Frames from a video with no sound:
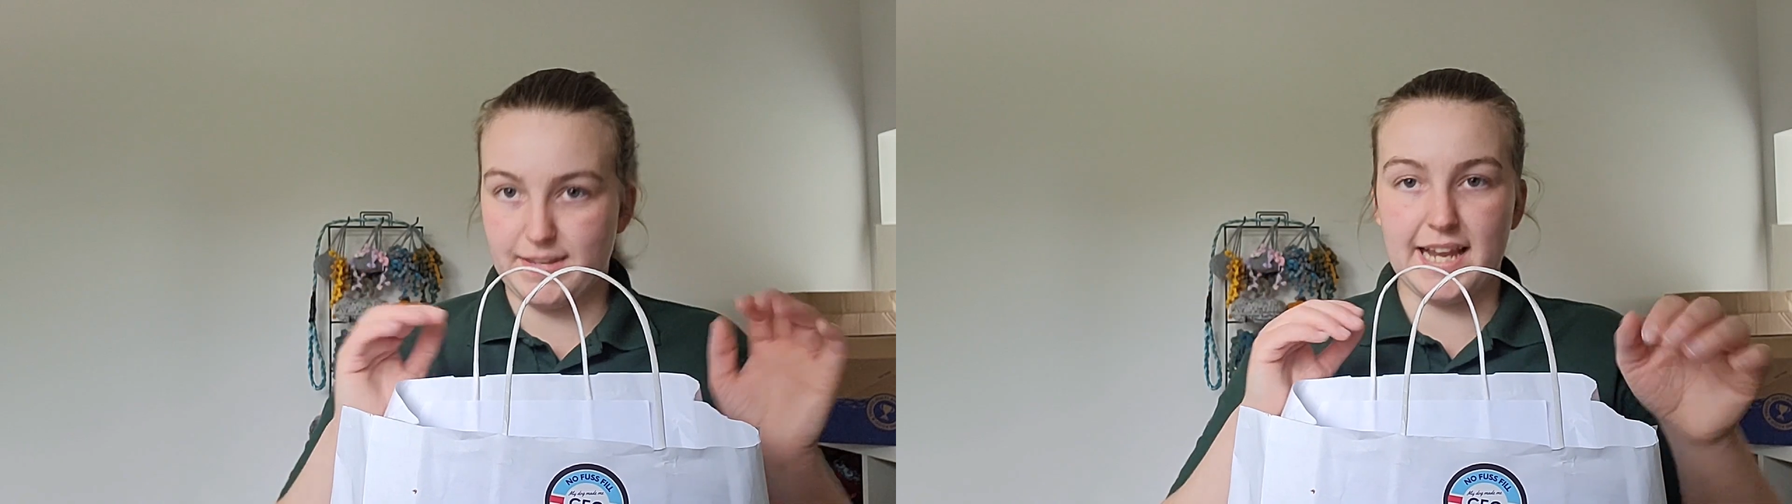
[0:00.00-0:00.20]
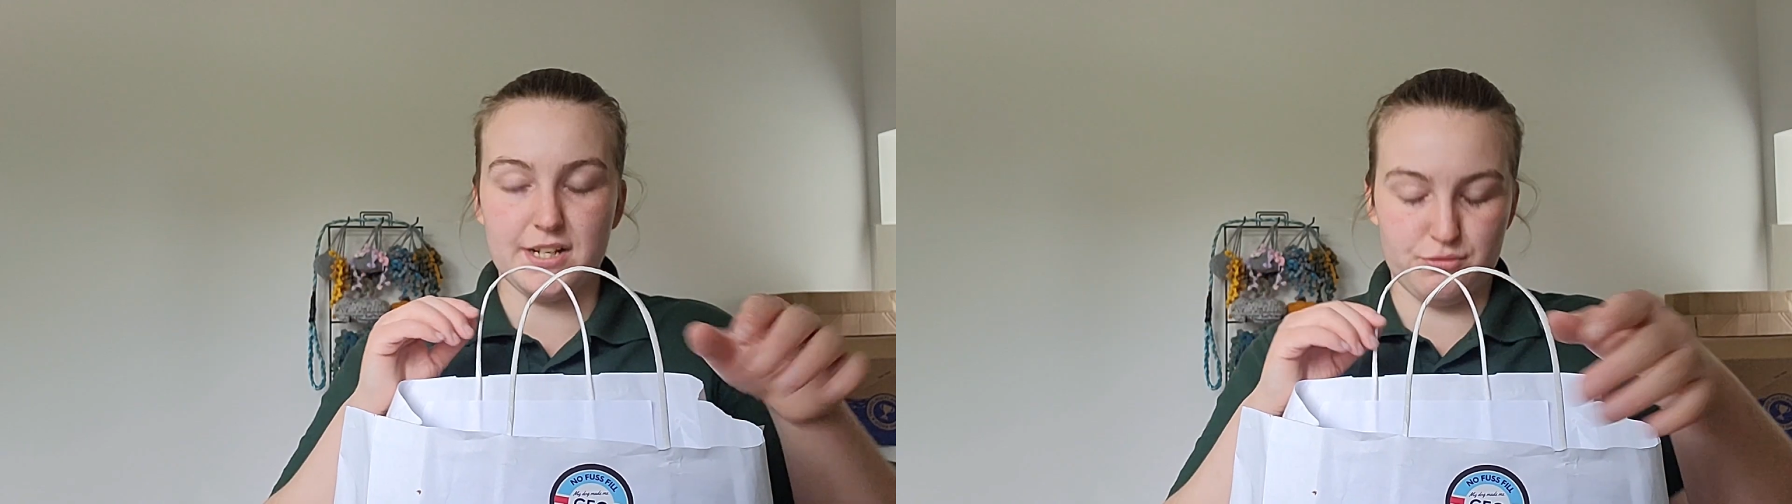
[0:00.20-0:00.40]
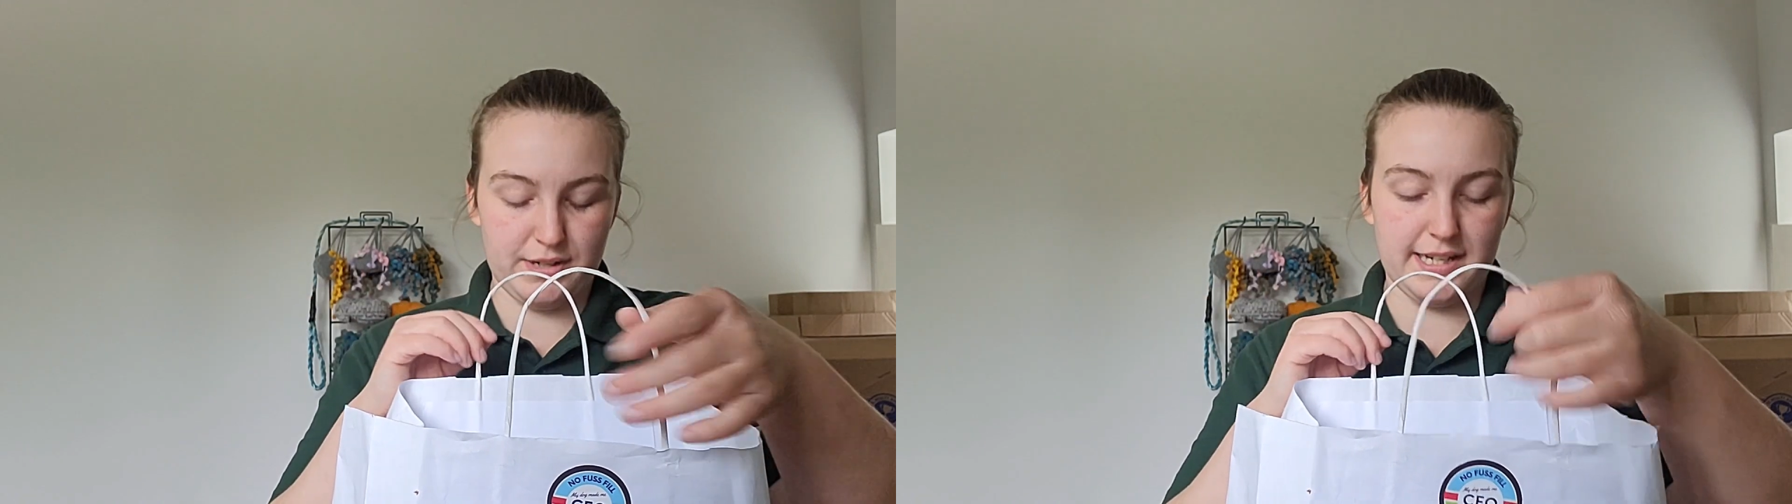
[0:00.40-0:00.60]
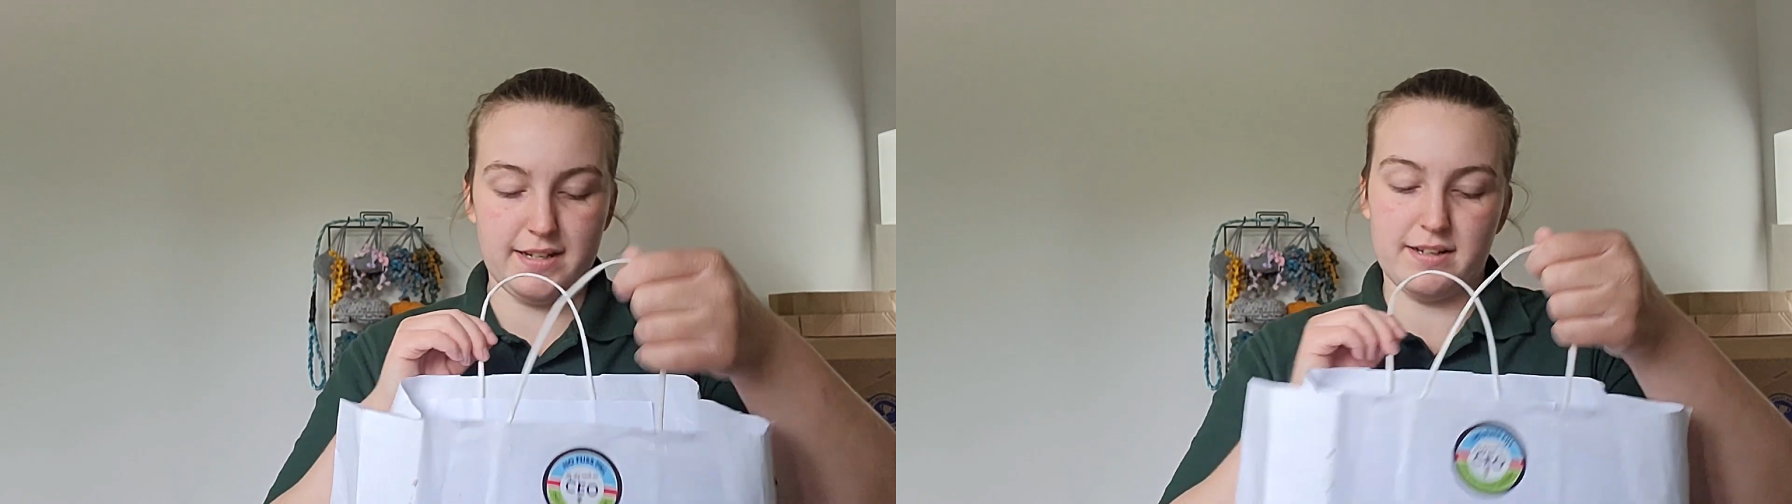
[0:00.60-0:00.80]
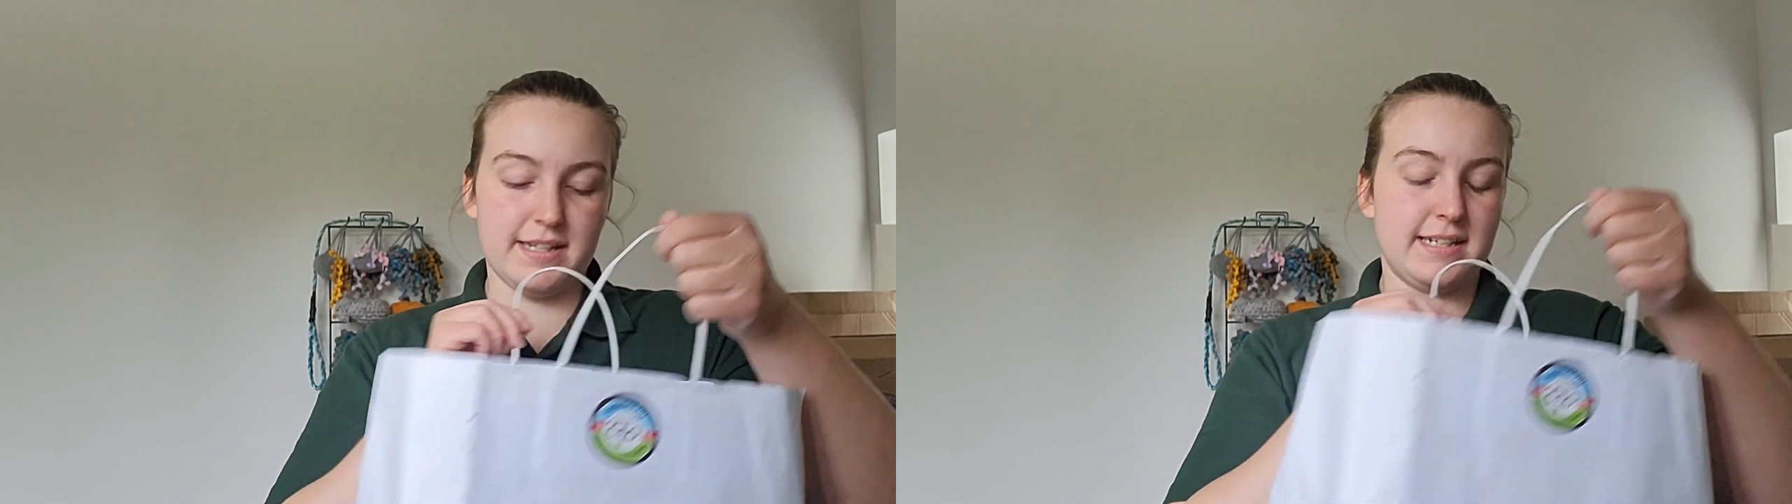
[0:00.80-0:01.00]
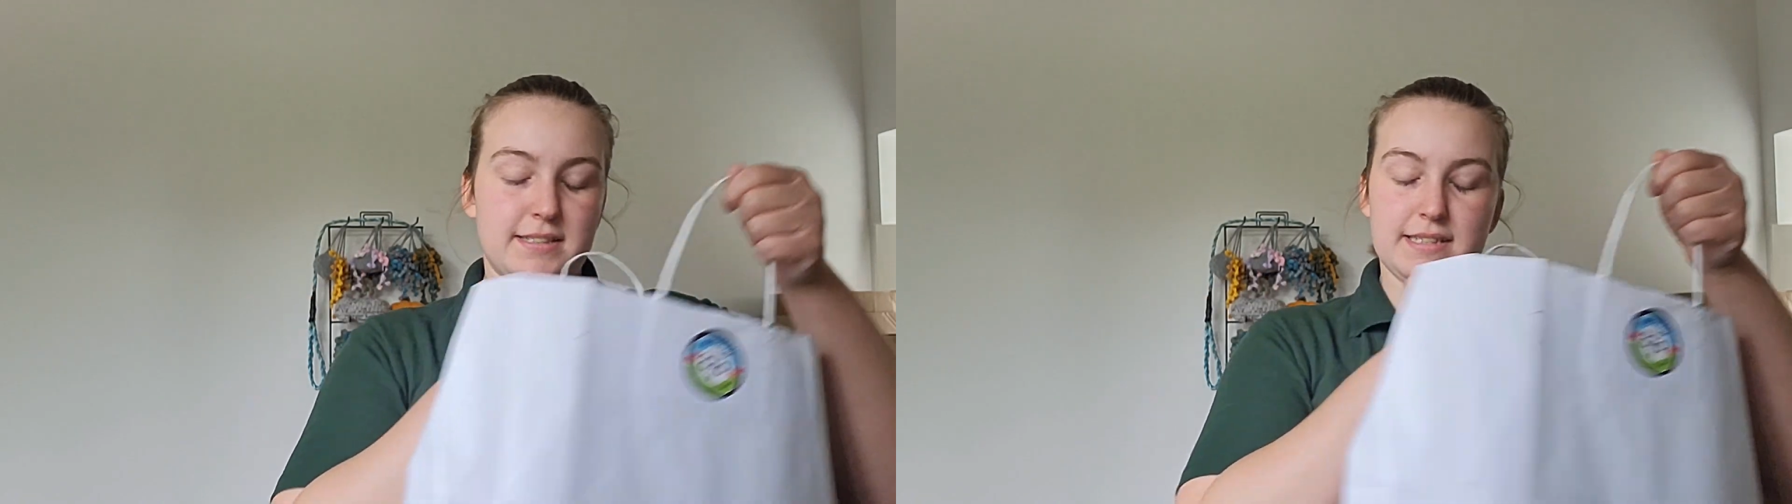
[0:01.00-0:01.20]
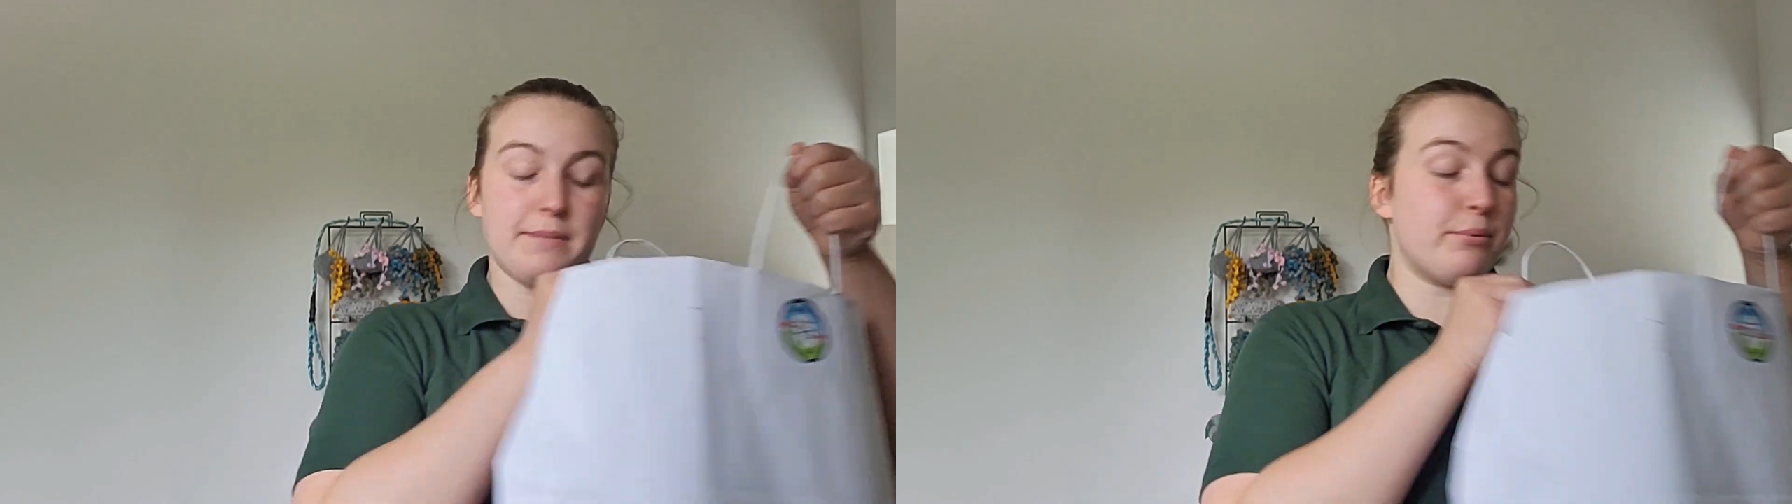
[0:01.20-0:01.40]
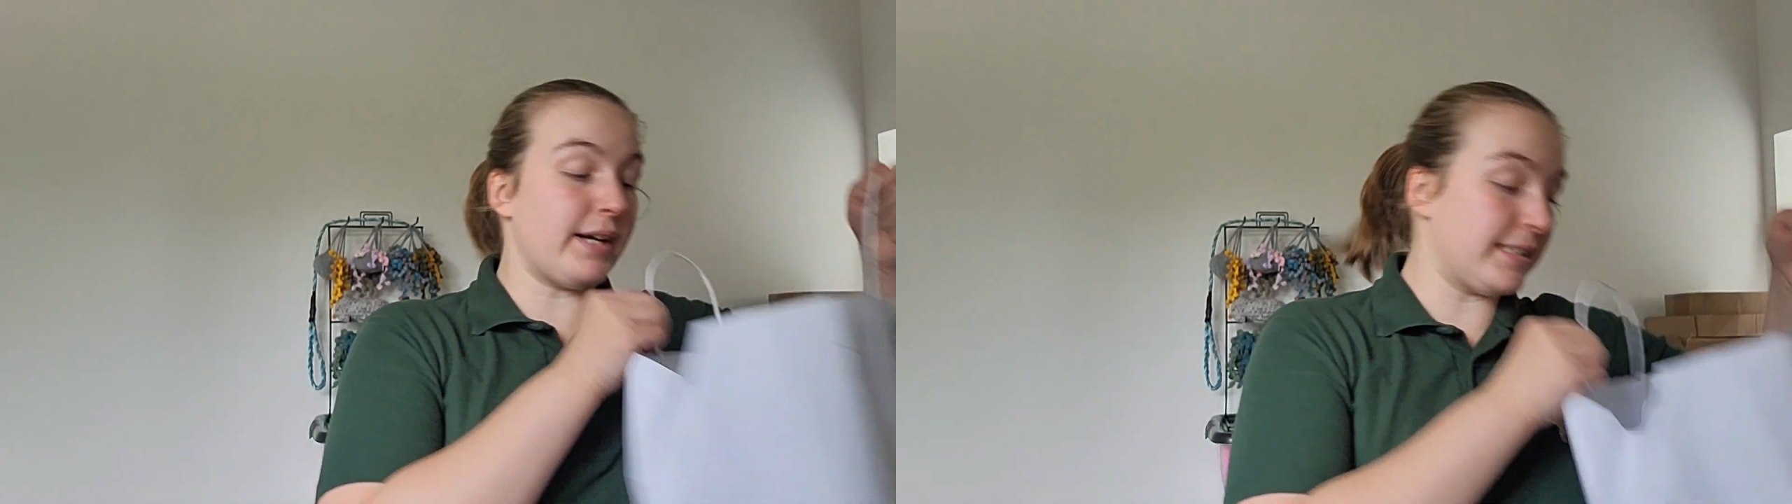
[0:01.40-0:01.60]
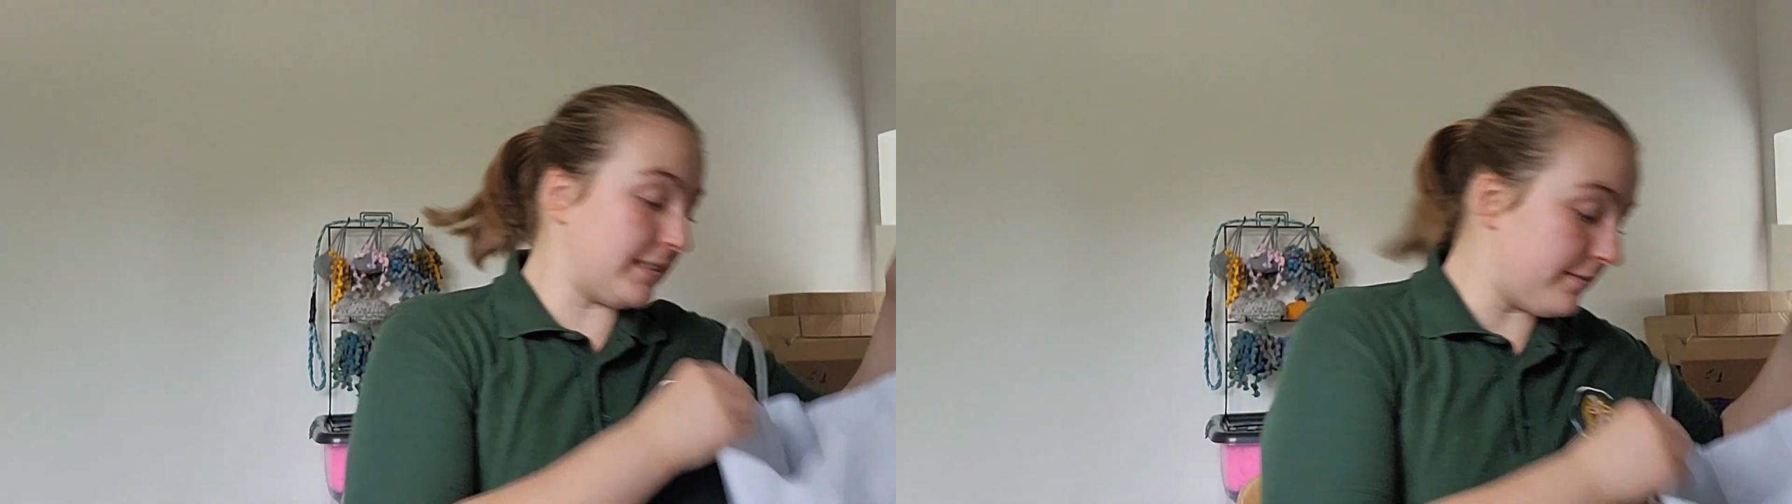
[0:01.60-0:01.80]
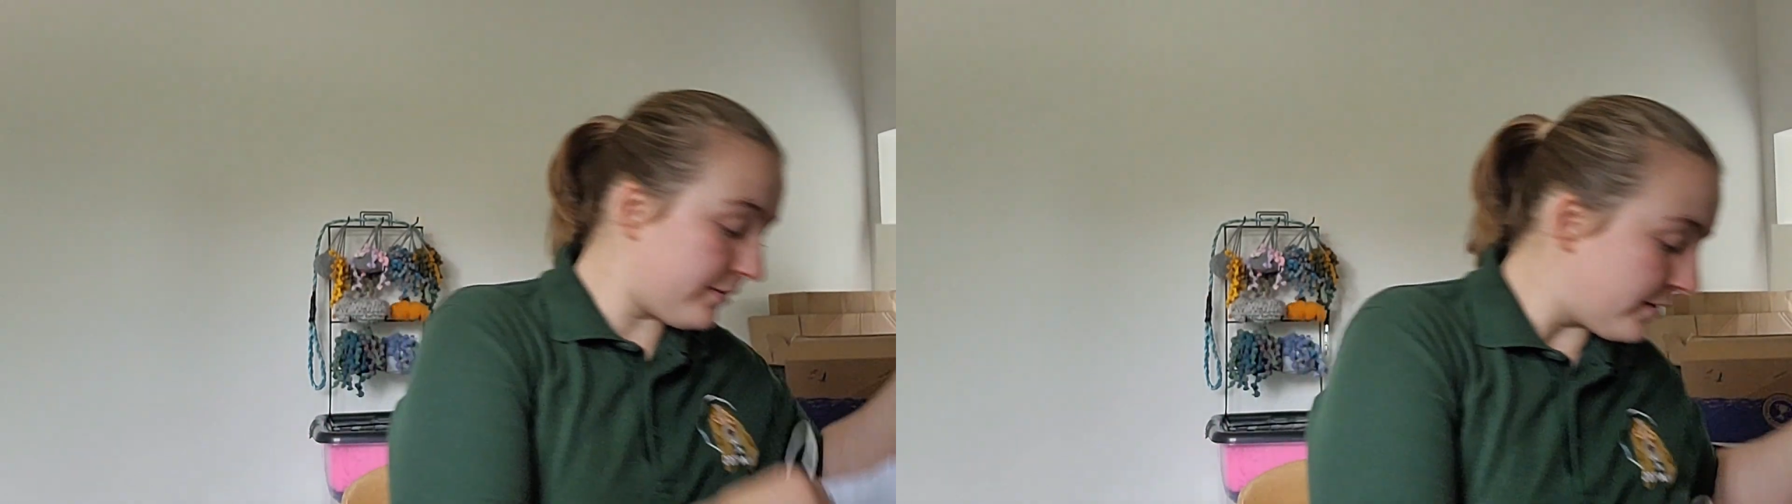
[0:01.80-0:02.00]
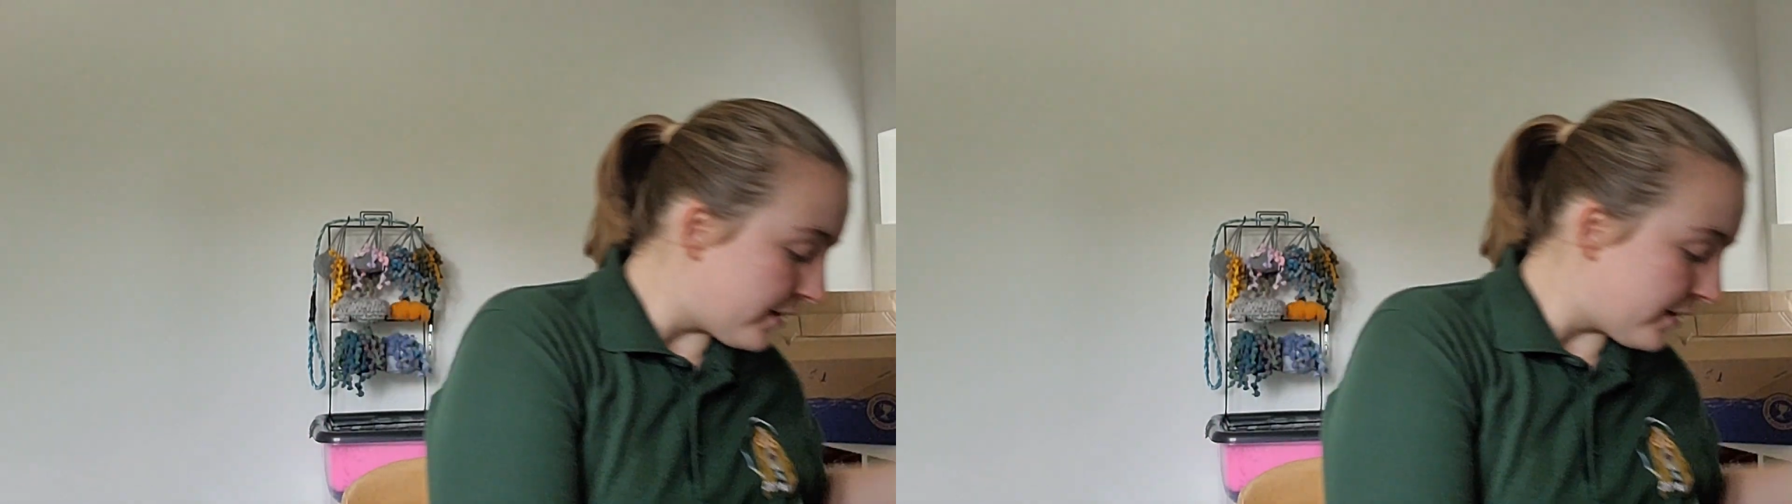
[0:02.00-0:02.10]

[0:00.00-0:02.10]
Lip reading: it's really good. It's impressive.